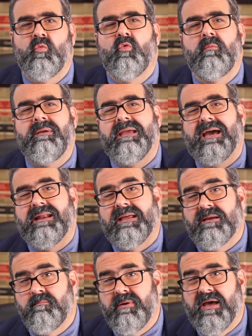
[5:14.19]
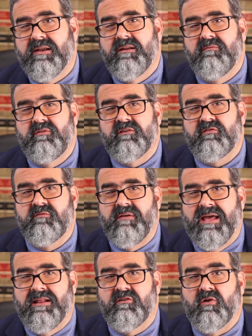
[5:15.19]
will be at a competitive
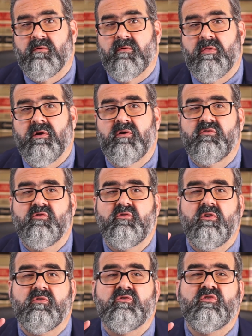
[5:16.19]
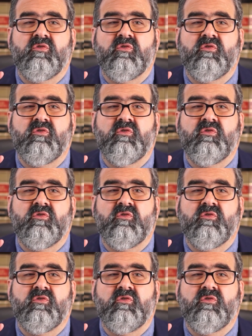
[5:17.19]
disadvantage over those who don't